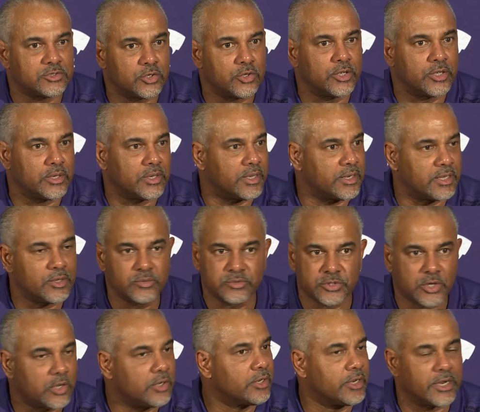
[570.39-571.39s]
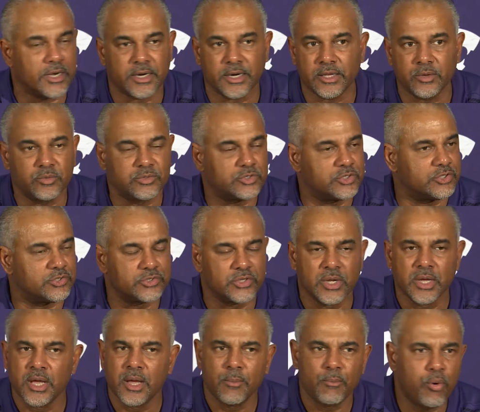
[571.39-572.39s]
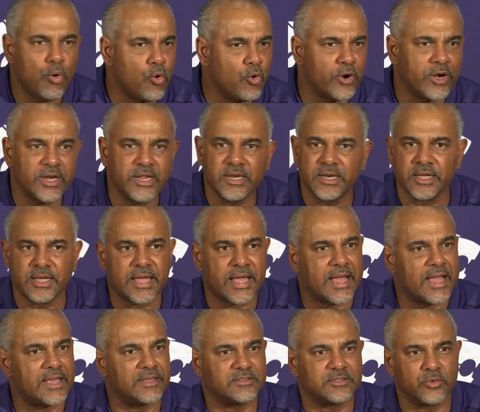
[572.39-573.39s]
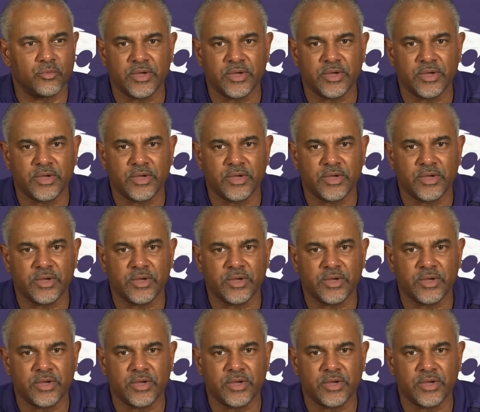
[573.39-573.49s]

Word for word: So he, and he was on there, and he was just pouring in the guys.